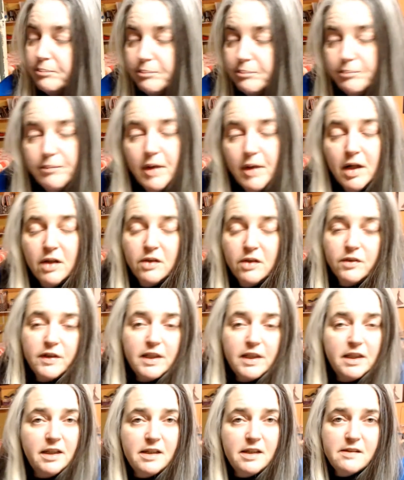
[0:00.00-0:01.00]
Oh,
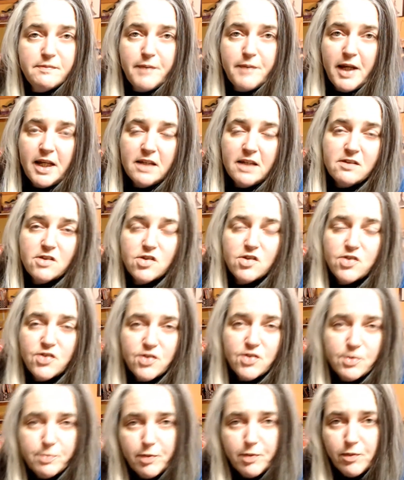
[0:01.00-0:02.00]
and these pants are
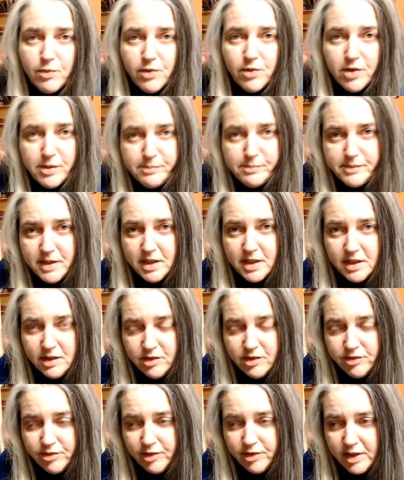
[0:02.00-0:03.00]
super warm, made out
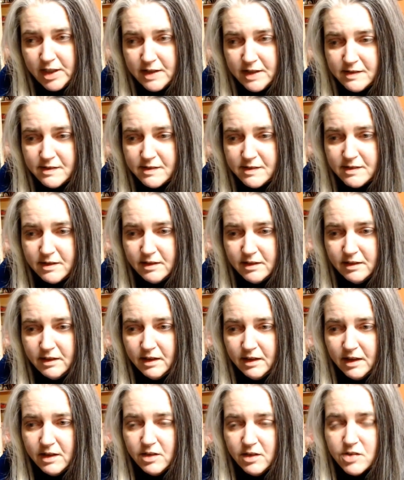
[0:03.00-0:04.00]
of fleece.
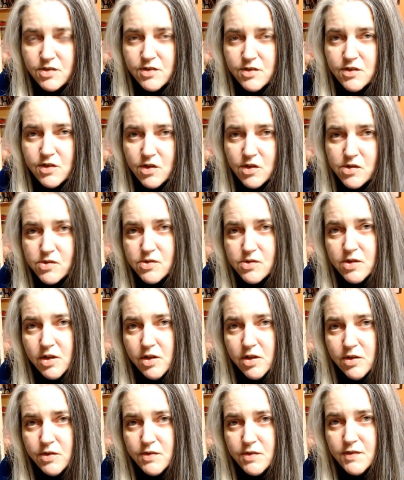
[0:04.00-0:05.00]
They are so
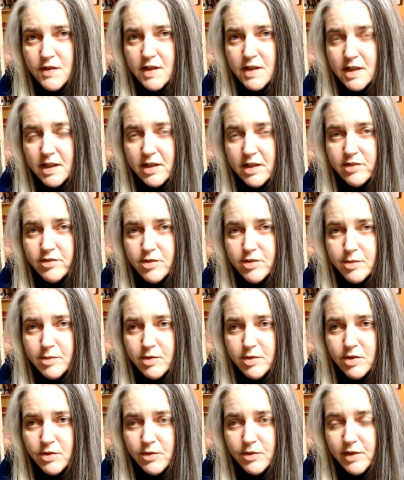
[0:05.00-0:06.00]
cozy and comfortable
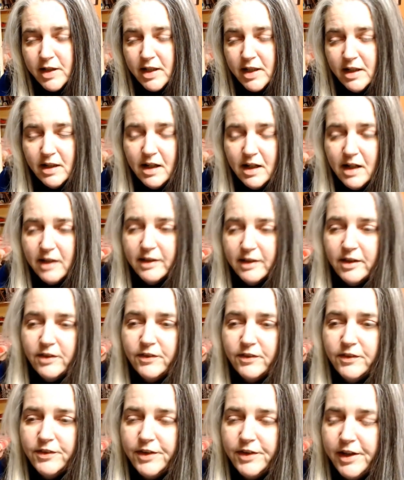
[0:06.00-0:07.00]
to wear. I know
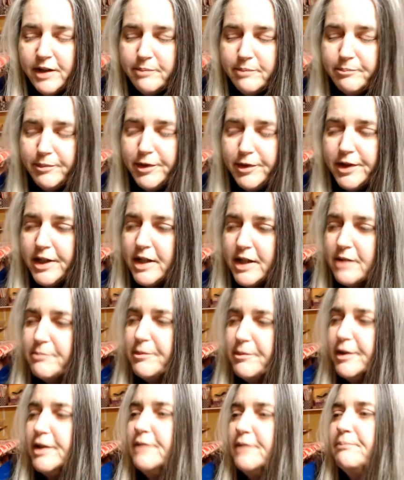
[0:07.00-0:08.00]
they're not pretty,
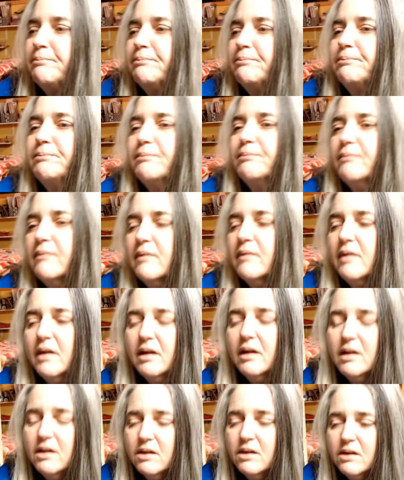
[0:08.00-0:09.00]
but
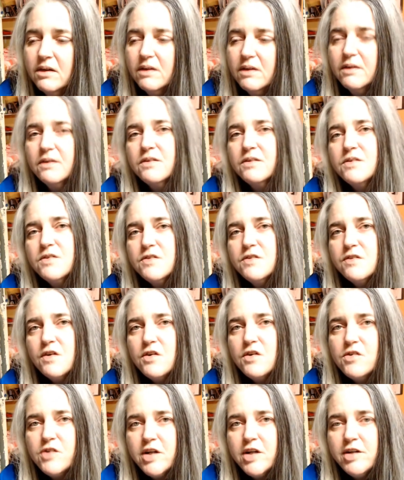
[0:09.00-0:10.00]
oh,
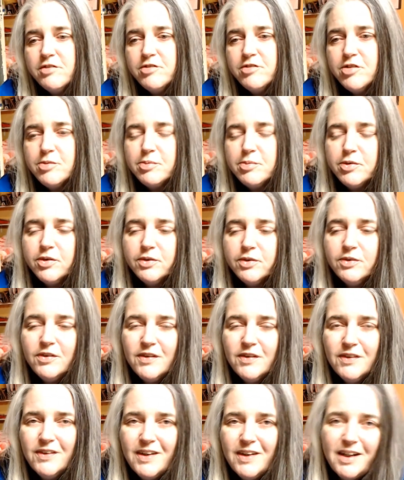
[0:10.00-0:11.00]
so comfortable.
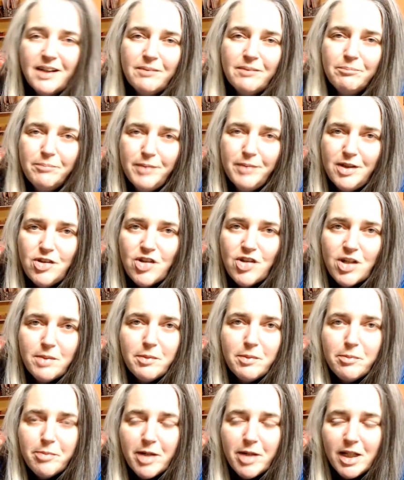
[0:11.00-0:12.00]
They're like pajama
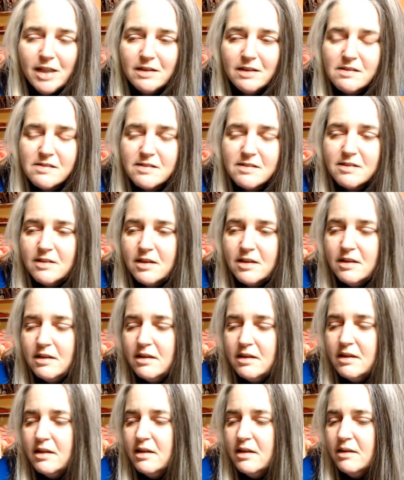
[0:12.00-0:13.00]
pants,
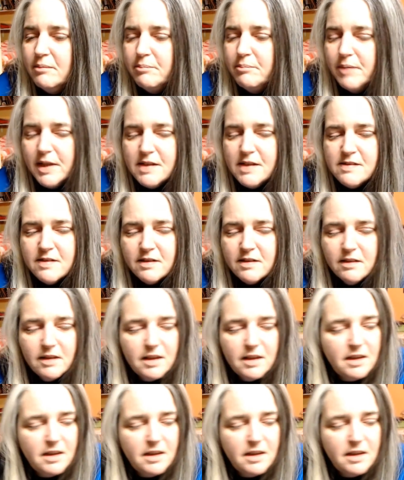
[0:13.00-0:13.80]
basically.